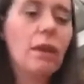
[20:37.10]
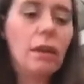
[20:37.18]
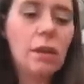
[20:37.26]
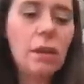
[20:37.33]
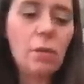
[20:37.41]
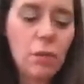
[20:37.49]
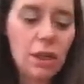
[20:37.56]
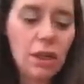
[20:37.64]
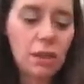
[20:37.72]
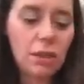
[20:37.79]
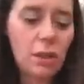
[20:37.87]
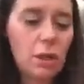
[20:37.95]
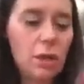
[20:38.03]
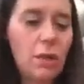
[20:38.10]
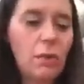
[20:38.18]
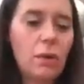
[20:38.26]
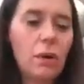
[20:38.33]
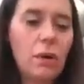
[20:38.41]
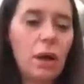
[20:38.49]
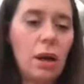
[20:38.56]
You don't need to.
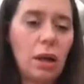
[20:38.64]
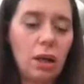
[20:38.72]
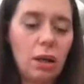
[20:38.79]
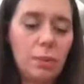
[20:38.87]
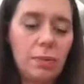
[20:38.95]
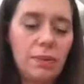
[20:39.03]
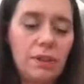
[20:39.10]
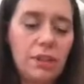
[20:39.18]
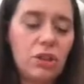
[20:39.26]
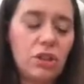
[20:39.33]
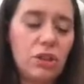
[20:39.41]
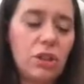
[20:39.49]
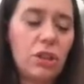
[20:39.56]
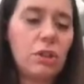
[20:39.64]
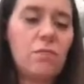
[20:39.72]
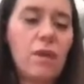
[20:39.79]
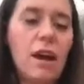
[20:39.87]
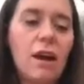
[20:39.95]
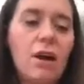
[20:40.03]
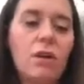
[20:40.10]
And you can position your
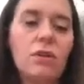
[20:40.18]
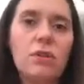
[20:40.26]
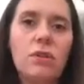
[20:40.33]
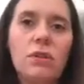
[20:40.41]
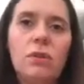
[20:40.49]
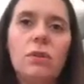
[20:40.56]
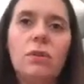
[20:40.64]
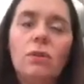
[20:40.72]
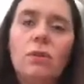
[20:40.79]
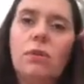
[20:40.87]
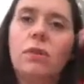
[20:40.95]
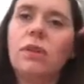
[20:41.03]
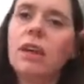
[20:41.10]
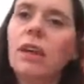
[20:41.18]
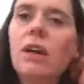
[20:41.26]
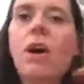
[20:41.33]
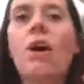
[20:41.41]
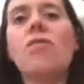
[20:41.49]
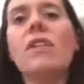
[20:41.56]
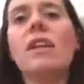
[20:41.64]
rat onto the
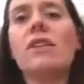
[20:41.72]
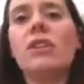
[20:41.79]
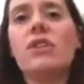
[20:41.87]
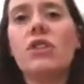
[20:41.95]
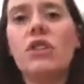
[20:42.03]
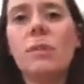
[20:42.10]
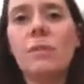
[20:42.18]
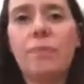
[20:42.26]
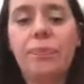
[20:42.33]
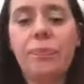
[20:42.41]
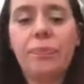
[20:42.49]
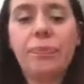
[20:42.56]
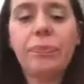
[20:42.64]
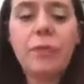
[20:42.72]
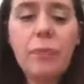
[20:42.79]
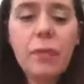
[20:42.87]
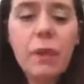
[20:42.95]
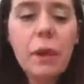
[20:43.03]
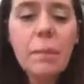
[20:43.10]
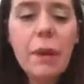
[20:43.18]
orange
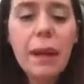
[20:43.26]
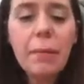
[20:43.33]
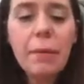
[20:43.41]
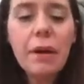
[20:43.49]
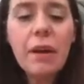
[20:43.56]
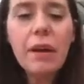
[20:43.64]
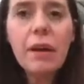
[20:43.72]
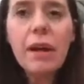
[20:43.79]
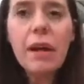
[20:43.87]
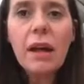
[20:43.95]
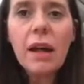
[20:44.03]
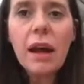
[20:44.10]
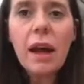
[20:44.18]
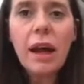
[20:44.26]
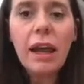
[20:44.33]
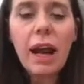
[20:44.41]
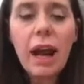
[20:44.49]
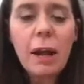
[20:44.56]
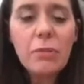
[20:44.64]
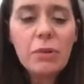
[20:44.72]
paper, and
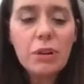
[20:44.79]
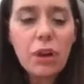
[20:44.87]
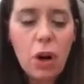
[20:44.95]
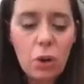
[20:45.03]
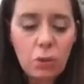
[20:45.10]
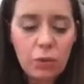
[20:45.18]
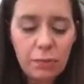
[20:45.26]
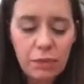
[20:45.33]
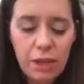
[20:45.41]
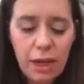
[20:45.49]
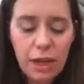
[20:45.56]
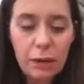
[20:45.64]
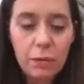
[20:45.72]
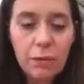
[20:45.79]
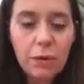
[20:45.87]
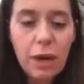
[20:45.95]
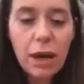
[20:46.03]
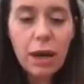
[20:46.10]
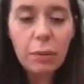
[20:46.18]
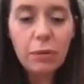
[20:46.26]
I'm just going to hold him down
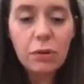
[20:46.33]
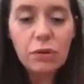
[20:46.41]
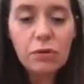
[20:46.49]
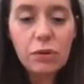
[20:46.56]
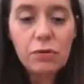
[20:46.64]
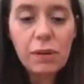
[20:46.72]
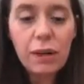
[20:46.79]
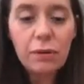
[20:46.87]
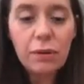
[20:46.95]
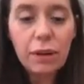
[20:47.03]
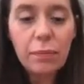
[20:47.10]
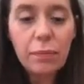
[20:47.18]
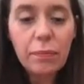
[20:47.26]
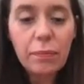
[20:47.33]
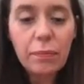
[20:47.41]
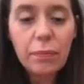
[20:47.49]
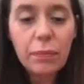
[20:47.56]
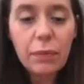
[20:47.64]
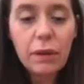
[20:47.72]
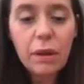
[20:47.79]
and I'm going to draw around him.
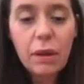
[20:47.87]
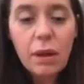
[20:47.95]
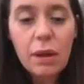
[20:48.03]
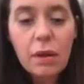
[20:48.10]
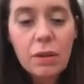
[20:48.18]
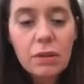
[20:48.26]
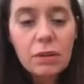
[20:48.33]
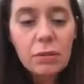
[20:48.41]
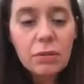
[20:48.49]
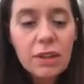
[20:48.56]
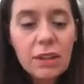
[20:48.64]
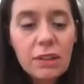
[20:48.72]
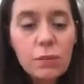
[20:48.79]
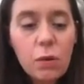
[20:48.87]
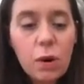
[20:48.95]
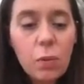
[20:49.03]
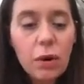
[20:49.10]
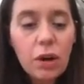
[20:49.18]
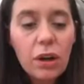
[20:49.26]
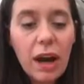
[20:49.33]
So this
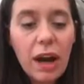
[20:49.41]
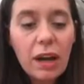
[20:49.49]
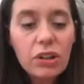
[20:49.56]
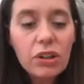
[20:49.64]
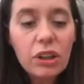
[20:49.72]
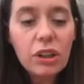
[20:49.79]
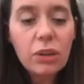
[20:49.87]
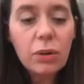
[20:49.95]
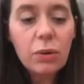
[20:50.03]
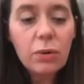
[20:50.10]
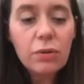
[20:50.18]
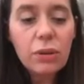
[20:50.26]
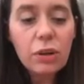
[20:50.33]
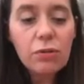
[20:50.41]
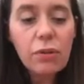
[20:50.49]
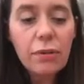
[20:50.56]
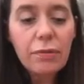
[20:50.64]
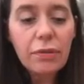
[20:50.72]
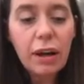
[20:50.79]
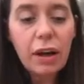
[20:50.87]
one we're going to actually use a
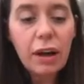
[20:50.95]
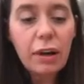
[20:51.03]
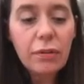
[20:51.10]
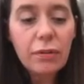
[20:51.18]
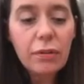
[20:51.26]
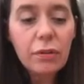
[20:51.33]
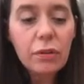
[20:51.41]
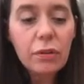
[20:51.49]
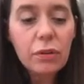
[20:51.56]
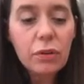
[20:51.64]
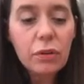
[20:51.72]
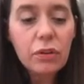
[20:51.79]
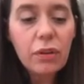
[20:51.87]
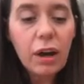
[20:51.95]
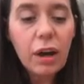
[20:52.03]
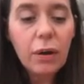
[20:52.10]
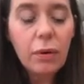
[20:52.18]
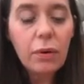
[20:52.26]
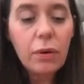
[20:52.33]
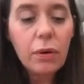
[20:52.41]
craft knife to cut
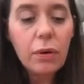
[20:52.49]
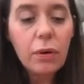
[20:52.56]
out.